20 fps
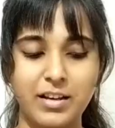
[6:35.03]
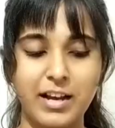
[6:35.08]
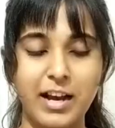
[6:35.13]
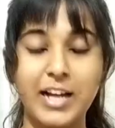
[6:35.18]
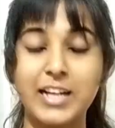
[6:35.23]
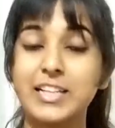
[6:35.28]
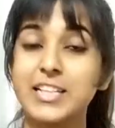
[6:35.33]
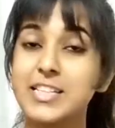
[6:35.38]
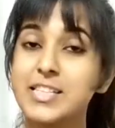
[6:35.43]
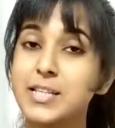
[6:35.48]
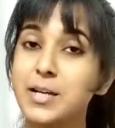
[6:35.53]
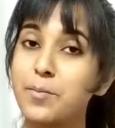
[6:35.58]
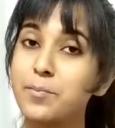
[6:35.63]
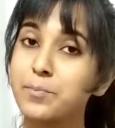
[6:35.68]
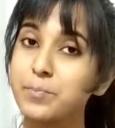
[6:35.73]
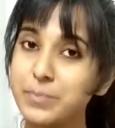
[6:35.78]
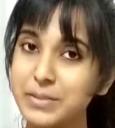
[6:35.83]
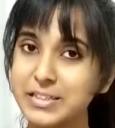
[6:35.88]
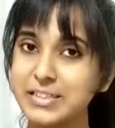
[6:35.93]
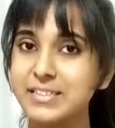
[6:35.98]
And this
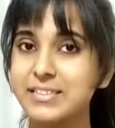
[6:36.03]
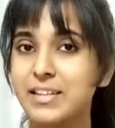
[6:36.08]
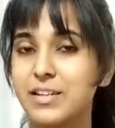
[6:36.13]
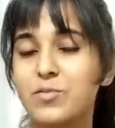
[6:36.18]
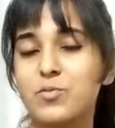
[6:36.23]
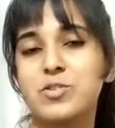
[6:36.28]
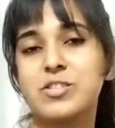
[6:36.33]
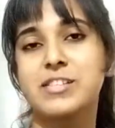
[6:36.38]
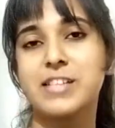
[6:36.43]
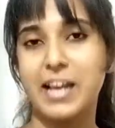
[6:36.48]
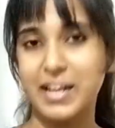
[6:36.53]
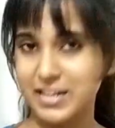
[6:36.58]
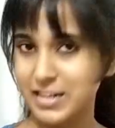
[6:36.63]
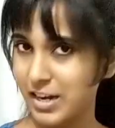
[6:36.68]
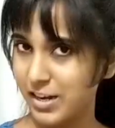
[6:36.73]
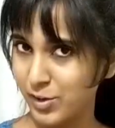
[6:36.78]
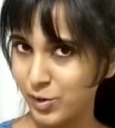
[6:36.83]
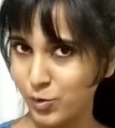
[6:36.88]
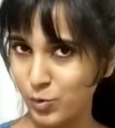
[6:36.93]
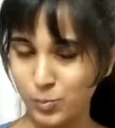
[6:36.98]
complete set was
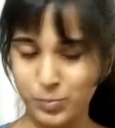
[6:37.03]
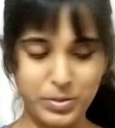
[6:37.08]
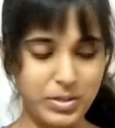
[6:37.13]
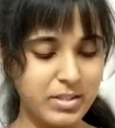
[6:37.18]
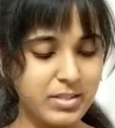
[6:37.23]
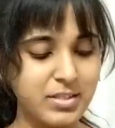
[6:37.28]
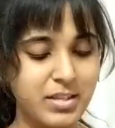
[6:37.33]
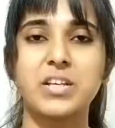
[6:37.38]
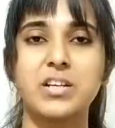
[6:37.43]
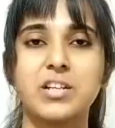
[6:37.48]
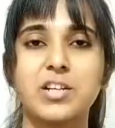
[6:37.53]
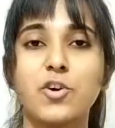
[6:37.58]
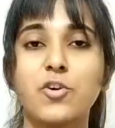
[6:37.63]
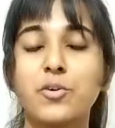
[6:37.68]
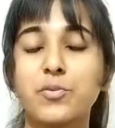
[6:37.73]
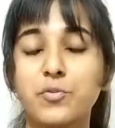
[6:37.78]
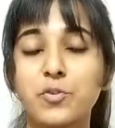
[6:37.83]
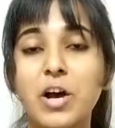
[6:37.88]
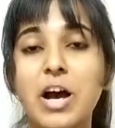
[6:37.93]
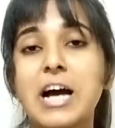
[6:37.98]
990 rupees. Now
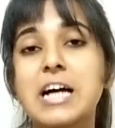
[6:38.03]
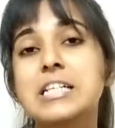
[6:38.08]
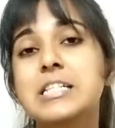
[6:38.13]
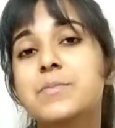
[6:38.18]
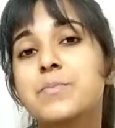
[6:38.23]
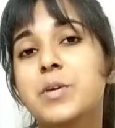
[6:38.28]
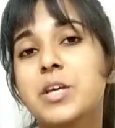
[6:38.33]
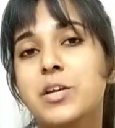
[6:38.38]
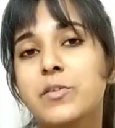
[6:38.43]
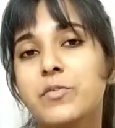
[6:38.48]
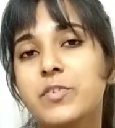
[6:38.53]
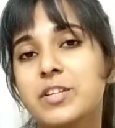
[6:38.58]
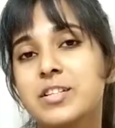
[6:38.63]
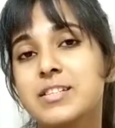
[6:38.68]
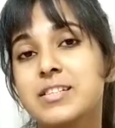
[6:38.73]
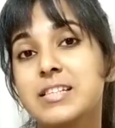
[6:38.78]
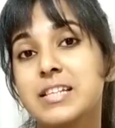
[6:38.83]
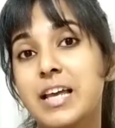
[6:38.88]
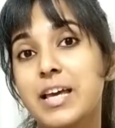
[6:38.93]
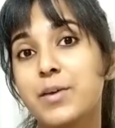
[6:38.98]
if you ask me if it is
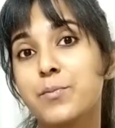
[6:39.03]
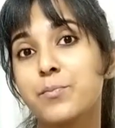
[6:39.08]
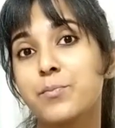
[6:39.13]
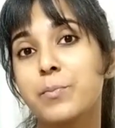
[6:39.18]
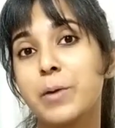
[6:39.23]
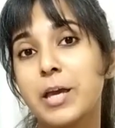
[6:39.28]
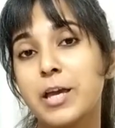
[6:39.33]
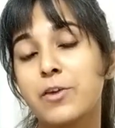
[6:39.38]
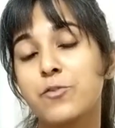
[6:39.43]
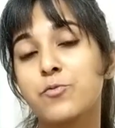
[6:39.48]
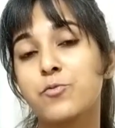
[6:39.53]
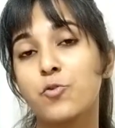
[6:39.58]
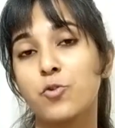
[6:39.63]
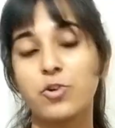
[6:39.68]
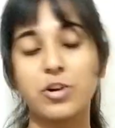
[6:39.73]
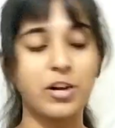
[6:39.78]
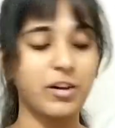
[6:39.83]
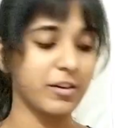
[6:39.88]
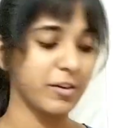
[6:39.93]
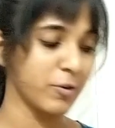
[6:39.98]
like paying
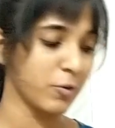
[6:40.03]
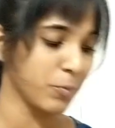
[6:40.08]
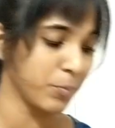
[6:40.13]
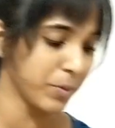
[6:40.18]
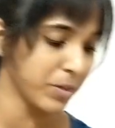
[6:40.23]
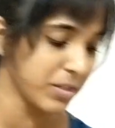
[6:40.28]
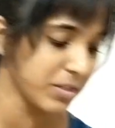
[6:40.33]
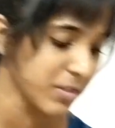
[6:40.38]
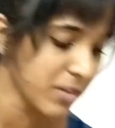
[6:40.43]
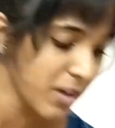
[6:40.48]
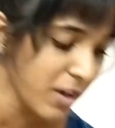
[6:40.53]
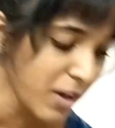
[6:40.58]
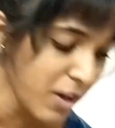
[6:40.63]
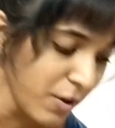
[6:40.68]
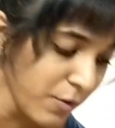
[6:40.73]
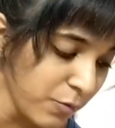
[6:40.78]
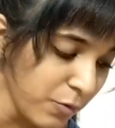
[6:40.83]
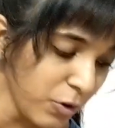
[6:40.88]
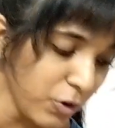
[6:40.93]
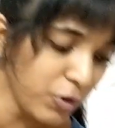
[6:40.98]
400 rupees
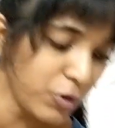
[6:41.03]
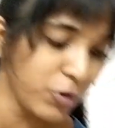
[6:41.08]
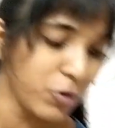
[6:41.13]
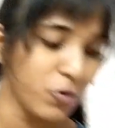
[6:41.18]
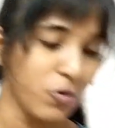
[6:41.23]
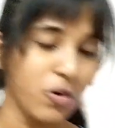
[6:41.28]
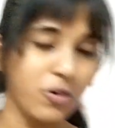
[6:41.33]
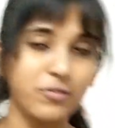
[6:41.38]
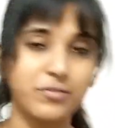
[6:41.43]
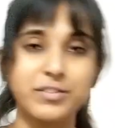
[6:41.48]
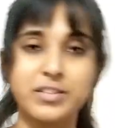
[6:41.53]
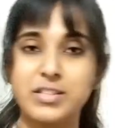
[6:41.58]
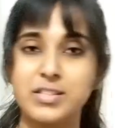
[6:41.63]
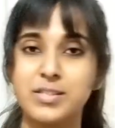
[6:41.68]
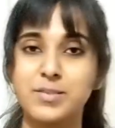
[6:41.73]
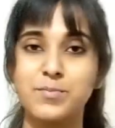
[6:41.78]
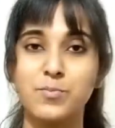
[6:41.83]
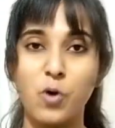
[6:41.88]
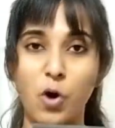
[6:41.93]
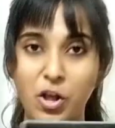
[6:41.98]
for 2 of these
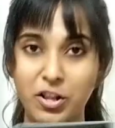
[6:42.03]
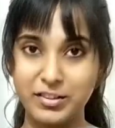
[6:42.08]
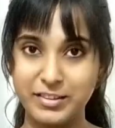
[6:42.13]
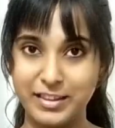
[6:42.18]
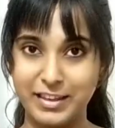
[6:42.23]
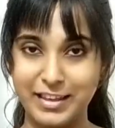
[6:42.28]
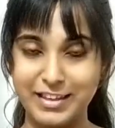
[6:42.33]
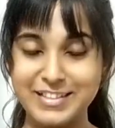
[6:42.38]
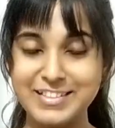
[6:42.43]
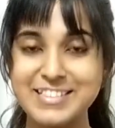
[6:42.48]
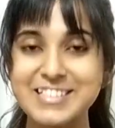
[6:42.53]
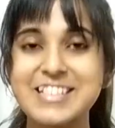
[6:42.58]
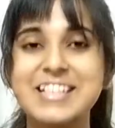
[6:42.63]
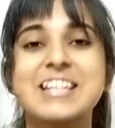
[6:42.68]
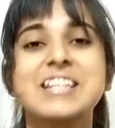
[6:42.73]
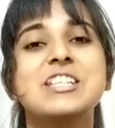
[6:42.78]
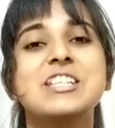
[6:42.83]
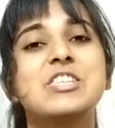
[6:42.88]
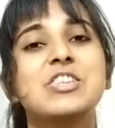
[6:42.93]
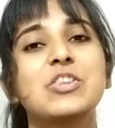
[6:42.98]
small things,
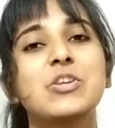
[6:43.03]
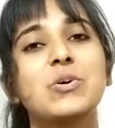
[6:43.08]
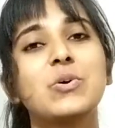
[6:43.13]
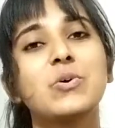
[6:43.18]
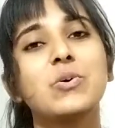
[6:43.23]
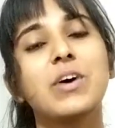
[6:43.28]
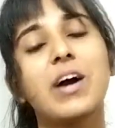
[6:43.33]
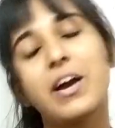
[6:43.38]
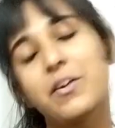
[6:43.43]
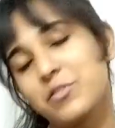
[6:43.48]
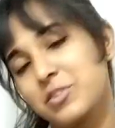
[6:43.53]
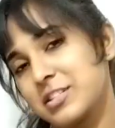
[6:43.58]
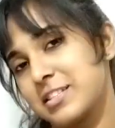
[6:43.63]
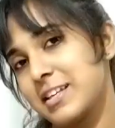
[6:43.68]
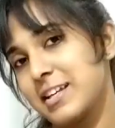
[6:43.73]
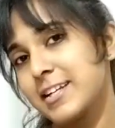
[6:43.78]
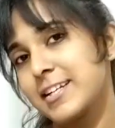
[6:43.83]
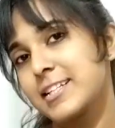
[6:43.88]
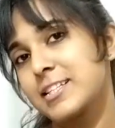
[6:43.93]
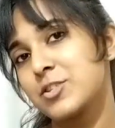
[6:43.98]
so I would
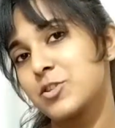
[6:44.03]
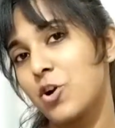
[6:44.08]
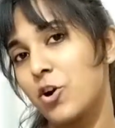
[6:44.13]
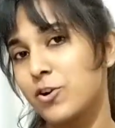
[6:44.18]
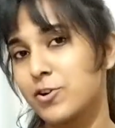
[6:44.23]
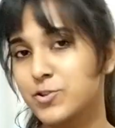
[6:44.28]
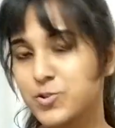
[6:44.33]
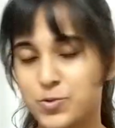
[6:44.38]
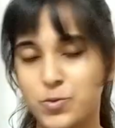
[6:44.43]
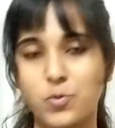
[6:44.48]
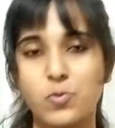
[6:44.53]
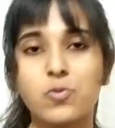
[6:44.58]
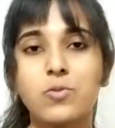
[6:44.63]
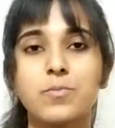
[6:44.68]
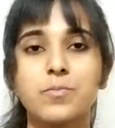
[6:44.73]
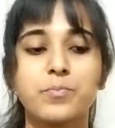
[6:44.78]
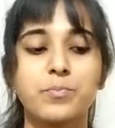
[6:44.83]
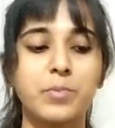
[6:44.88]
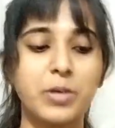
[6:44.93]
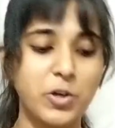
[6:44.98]
say it's not so,
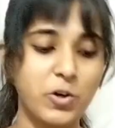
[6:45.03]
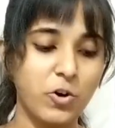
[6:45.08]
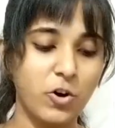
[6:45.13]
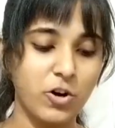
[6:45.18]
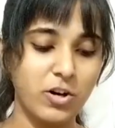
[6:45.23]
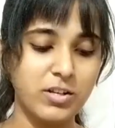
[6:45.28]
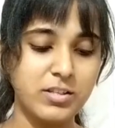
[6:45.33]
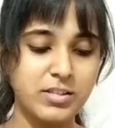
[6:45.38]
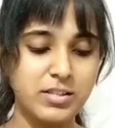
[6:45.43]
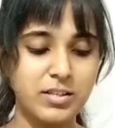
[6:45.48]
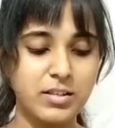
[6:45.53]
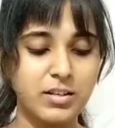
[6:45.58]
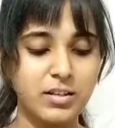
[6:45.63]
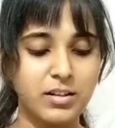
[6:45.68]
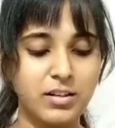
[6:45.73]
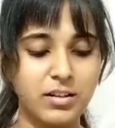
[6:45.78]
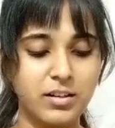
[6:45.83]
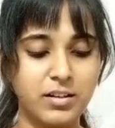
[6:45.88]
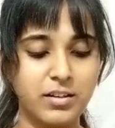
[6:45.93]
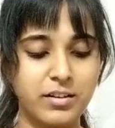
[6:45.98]
because
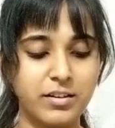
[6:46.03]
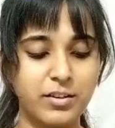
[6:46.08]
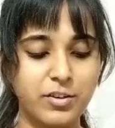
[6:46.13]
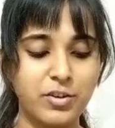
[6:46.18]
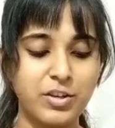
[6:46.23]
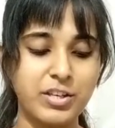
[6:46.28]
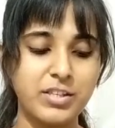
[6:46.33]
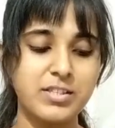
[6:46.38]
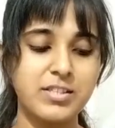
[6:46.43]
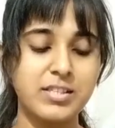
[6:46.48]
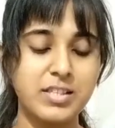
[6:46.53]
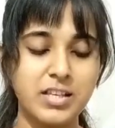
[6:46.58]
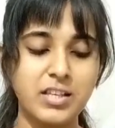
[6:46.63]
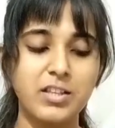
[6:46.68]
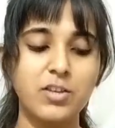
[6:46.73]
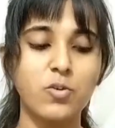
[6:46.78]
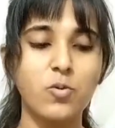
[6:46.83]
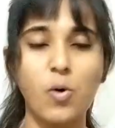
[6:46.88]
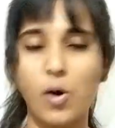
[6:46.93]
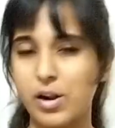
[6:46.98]
you can see
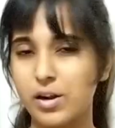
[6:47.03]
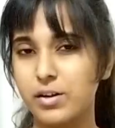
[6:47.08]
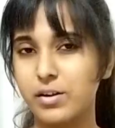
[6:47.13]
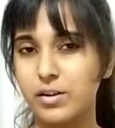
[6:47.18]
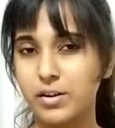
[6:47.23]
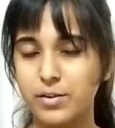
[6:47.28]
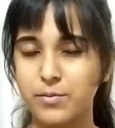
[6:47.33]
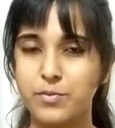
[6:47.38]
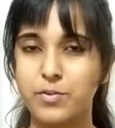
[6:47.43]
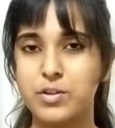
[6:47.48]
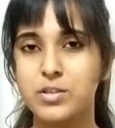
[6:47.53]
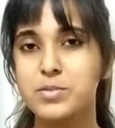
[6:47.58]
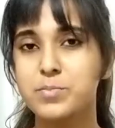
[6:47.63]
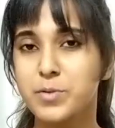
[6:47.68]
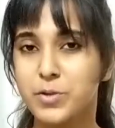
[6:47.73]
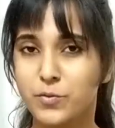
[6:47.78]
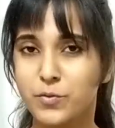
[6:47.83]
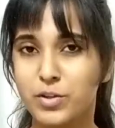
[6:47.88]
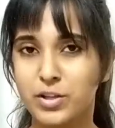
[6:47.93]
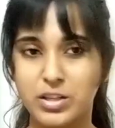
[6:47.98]
the quality difference
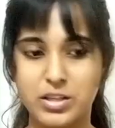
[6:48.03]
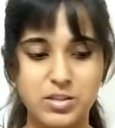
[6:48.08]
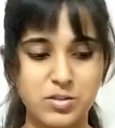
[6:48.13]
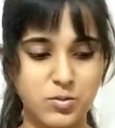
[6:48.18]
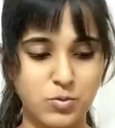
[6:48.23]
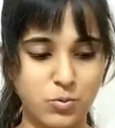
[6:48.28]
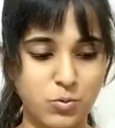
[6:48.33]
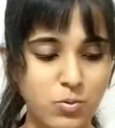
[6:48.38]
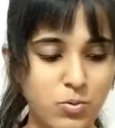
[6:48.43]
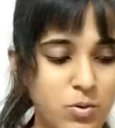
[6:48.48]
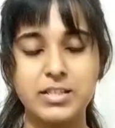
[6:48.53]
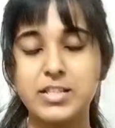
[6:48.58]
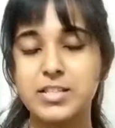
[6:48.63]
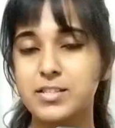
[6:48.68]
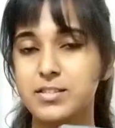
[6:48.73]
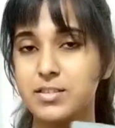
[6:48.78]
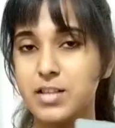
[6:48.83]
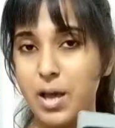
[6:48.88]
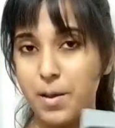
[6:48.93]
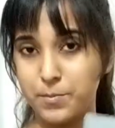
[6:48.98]
between these two.
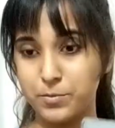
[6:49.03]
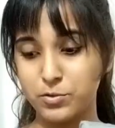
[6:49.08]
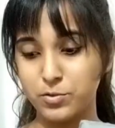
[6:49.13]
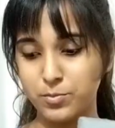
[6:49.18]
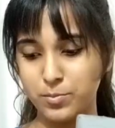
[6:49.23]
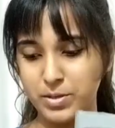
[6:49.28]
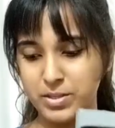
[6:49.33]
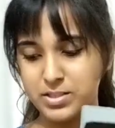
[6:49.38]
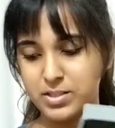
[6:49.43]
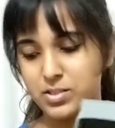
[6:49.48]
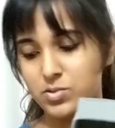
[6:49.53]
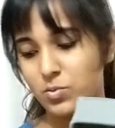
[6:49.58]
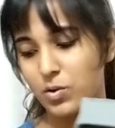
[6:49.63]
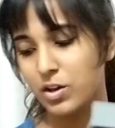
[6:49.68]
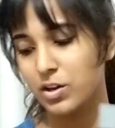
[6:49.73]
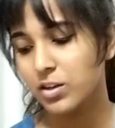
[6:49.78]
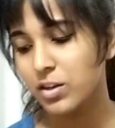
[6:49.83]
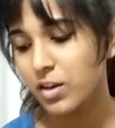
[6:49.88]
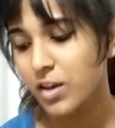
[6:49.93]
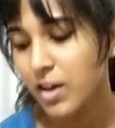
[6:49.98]
This is the Amazon Basics
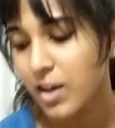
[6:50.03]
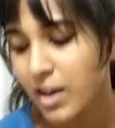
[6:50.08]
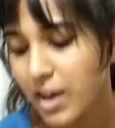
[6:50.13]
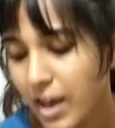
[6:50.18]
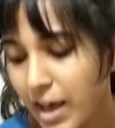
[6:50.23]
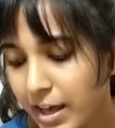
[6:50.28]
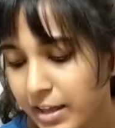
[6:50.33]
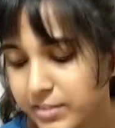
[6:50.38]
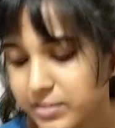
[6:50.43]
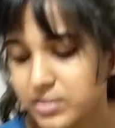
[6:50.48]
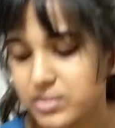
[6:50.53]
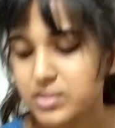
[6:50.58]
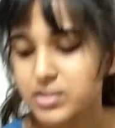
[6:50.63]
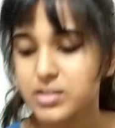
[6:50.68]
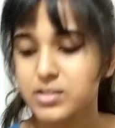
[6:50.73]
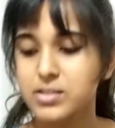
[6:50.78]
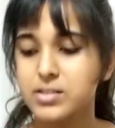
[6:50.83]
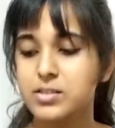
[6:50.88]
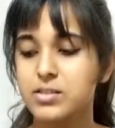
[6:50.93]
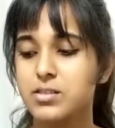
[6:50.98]
one and this
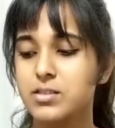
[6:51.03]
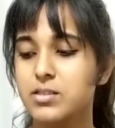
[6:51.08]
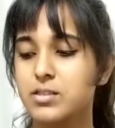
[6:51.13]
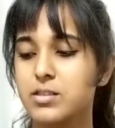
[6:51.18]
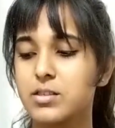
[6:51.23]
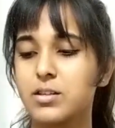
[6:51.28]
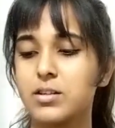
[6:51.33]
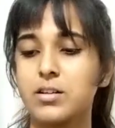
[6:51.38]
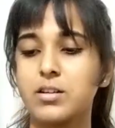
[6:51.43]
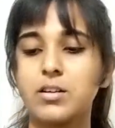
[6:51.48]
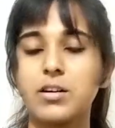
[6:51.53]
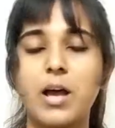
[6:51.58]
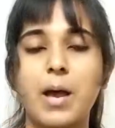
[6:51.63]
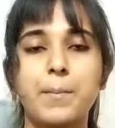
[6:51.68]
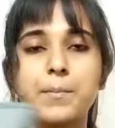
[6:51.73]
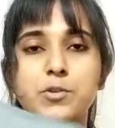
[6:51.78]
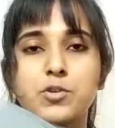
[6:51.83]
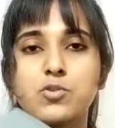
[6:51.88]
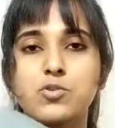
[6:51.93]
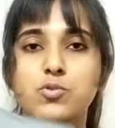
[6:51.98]
is the
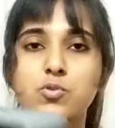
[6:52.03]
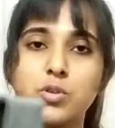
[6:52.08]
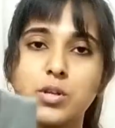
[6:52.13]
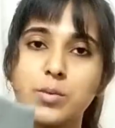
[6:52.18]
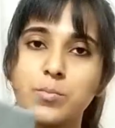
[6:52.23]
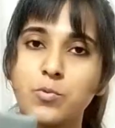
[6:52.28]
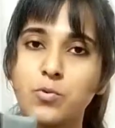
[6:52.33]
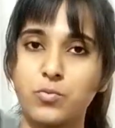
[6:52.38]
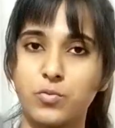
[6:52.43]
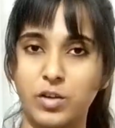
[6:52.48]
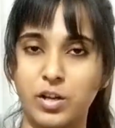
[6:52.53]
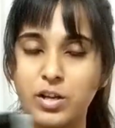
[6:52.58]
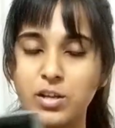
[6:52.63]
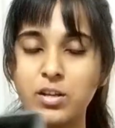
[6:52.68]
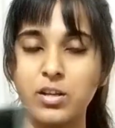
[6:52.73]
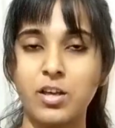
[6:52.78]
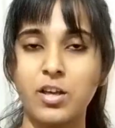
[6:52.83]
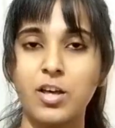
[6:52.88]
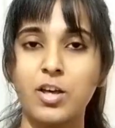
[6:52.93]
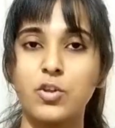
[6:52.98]
Amazon Solimo one.